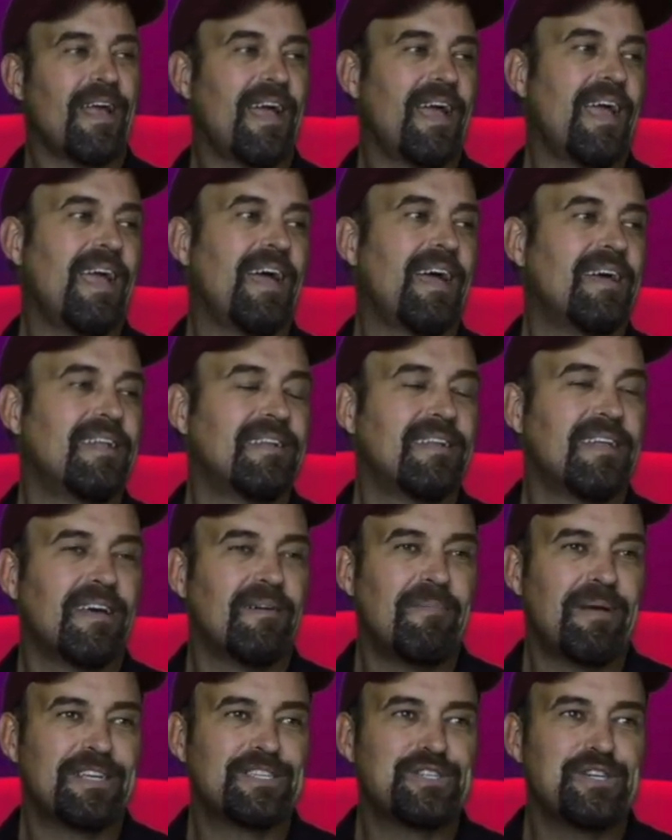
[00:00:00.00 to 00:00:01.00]
And
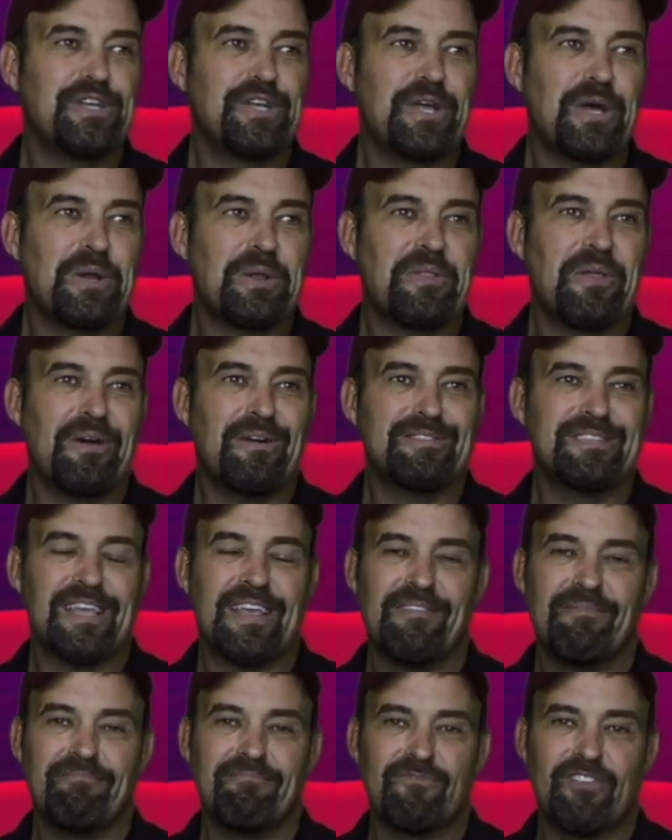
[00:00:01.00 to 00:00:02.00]
make sure you go to those
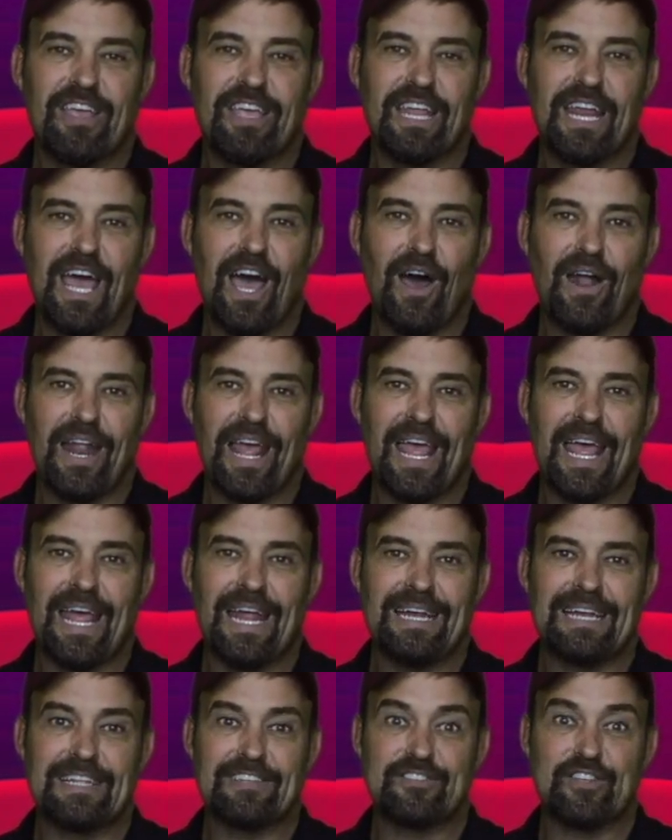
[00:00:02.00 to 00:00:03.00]
and check it out.
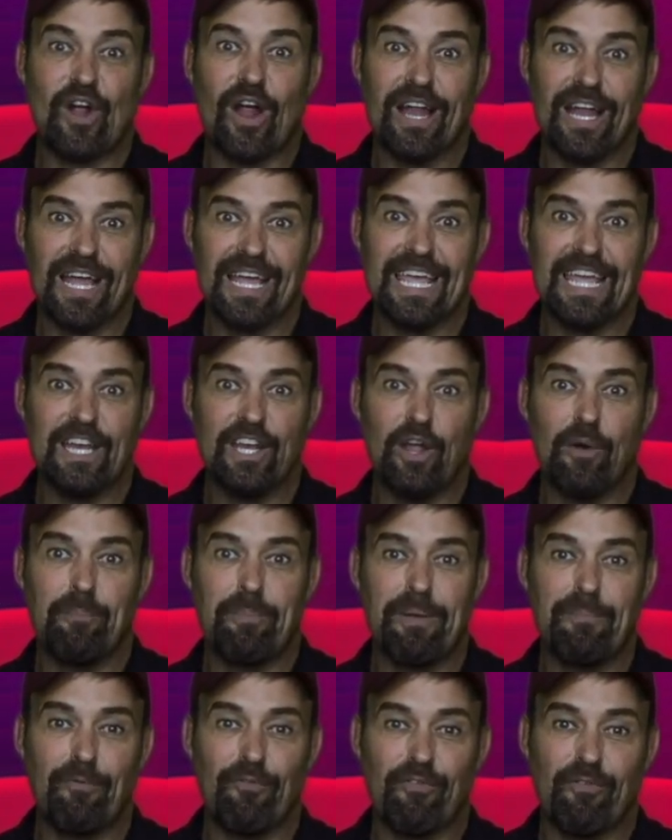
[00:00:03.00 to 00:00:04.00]
And sorry again, no
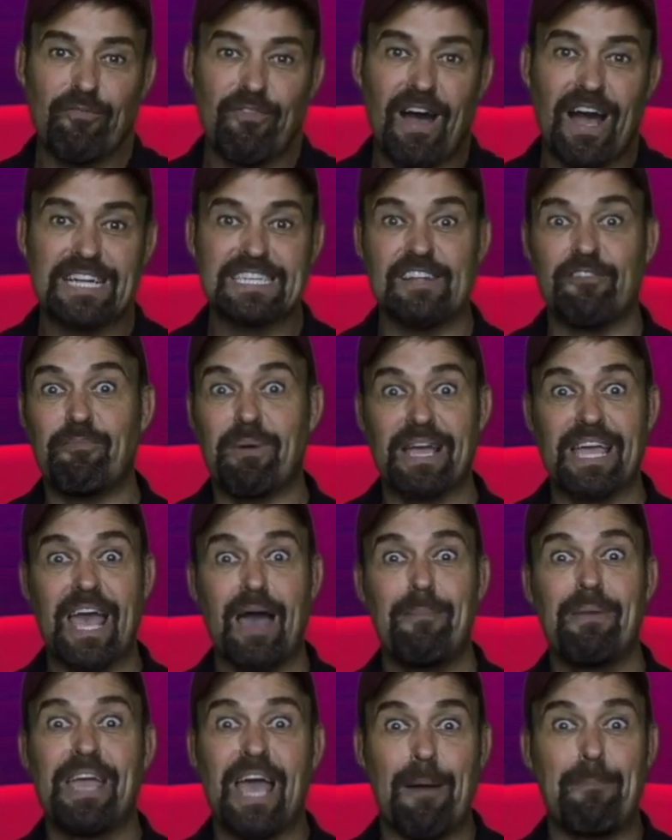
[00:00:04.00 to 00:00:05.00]
people from Voctave, but
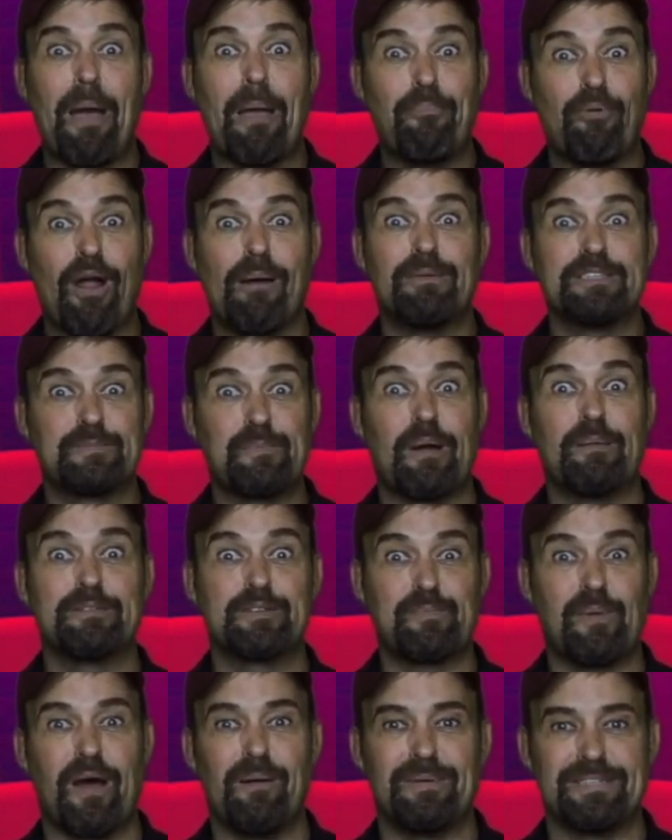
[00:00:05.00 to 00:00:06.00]
coming up, I promise,
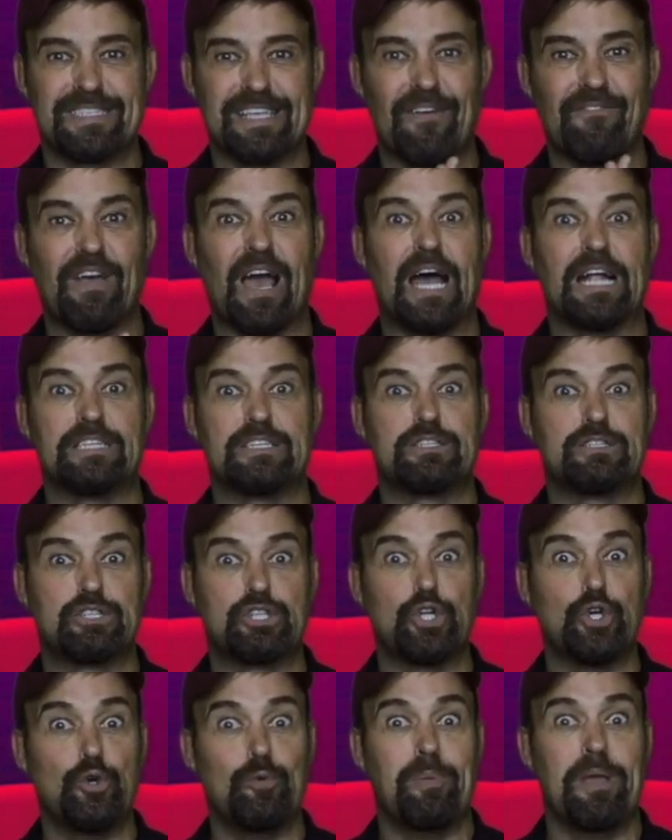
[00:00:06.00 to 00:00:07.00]
I've got
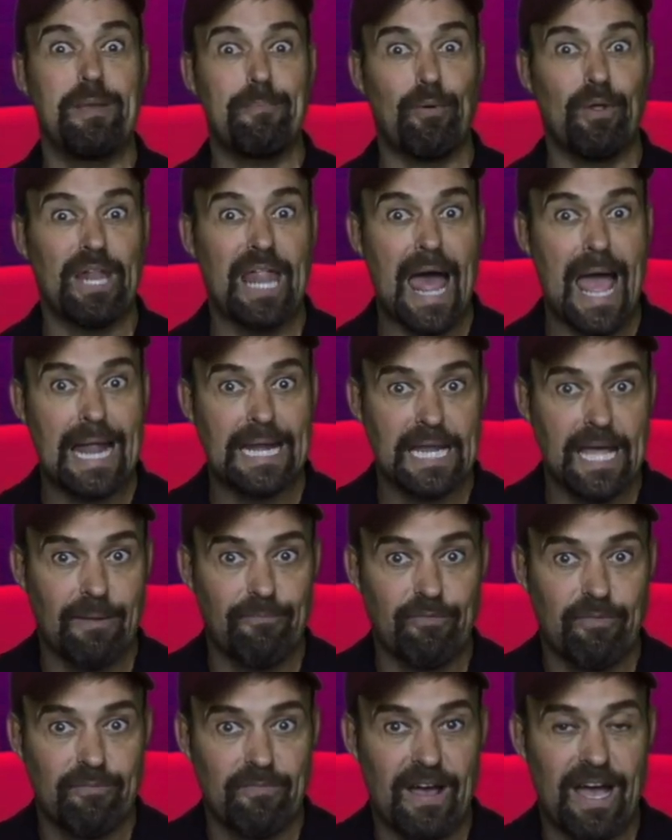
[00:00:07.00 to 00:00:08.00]
2 people lined
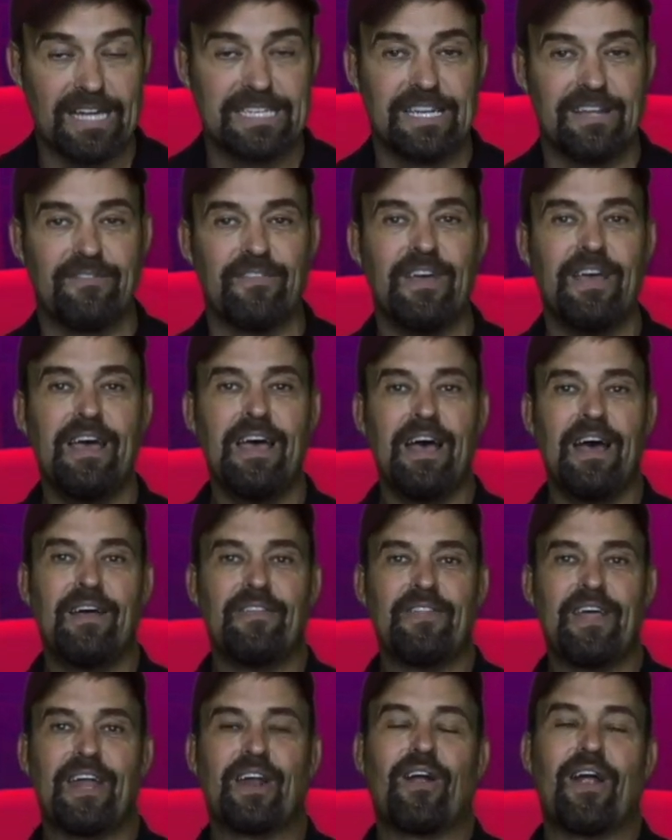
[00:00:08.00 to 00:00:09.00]
up from Voctave
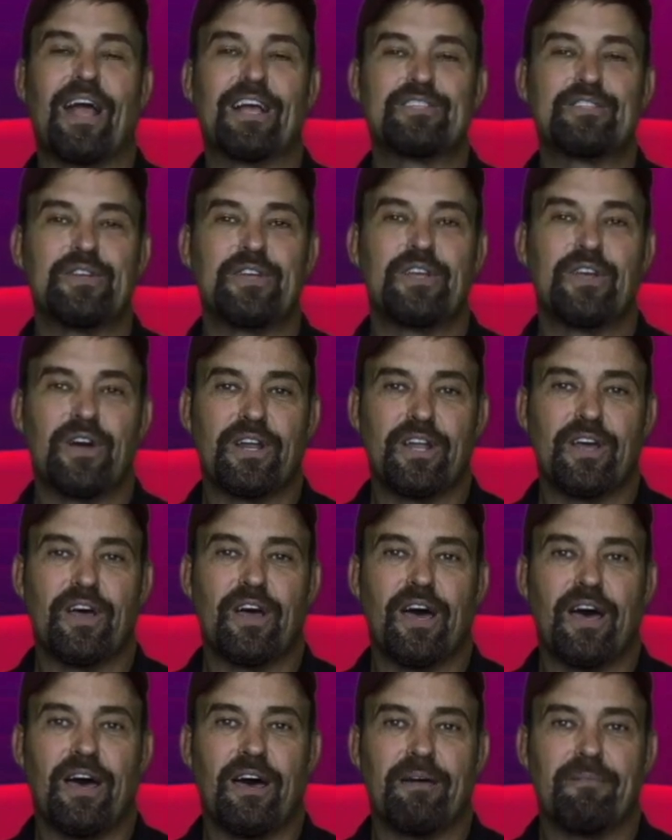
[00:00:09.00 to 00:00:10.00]
that are actually
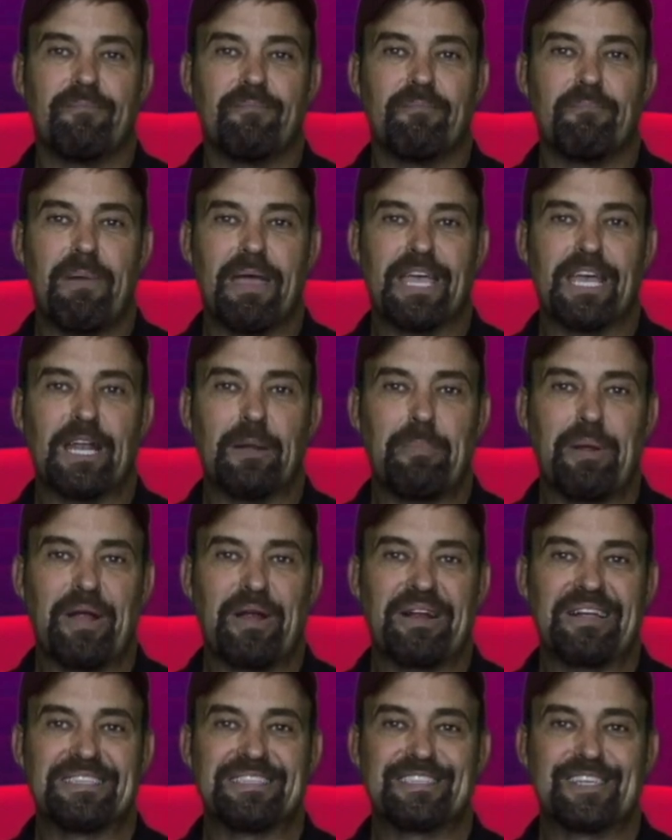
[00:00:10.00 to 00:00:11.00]
gonna make an
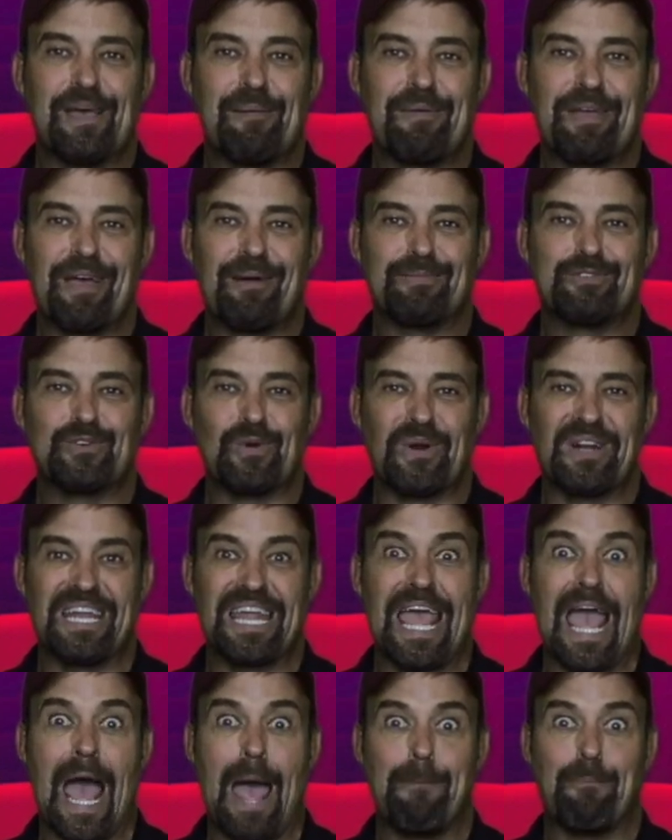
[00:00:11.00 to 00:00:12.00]
appearance coming up
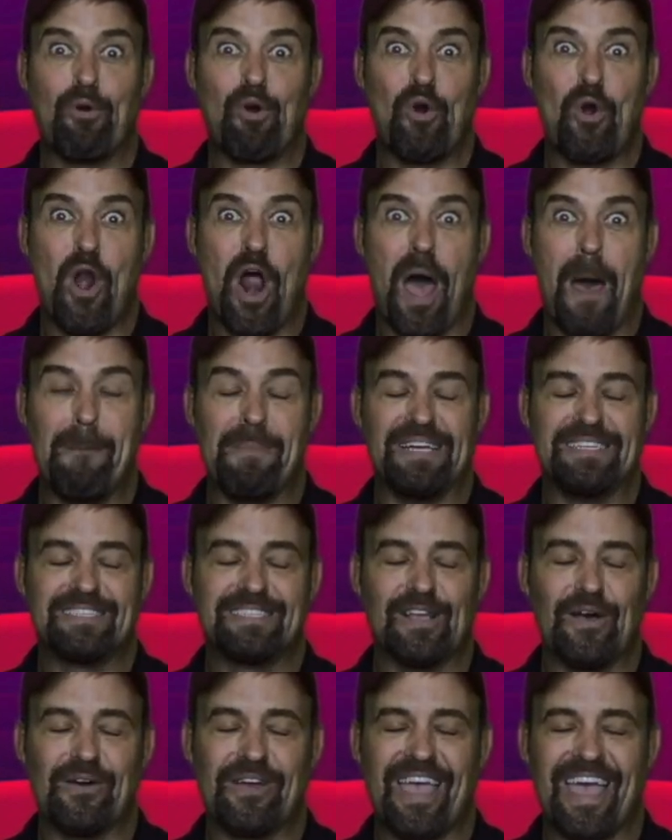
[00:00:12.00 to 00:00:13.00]
shortly, I
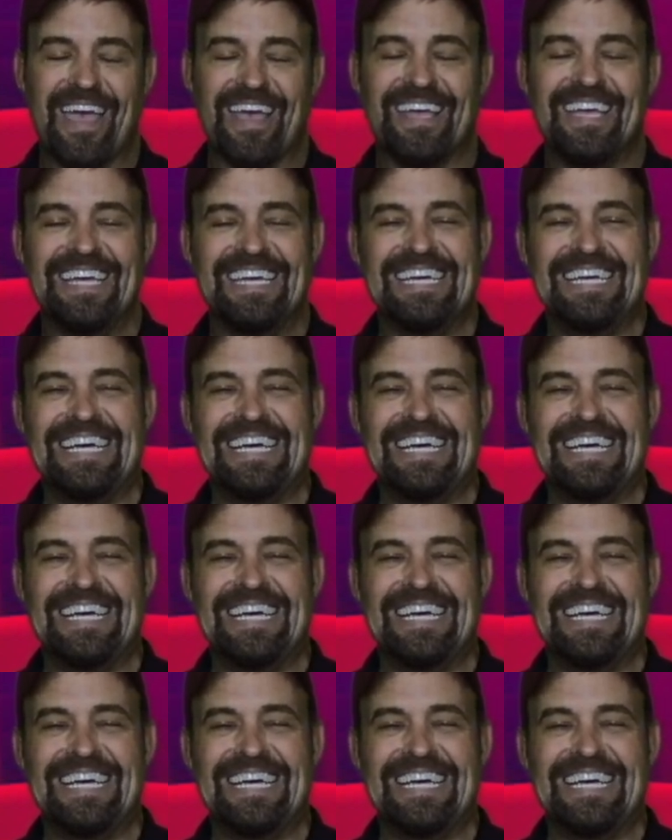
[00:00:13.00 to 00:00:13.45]
promise, okay?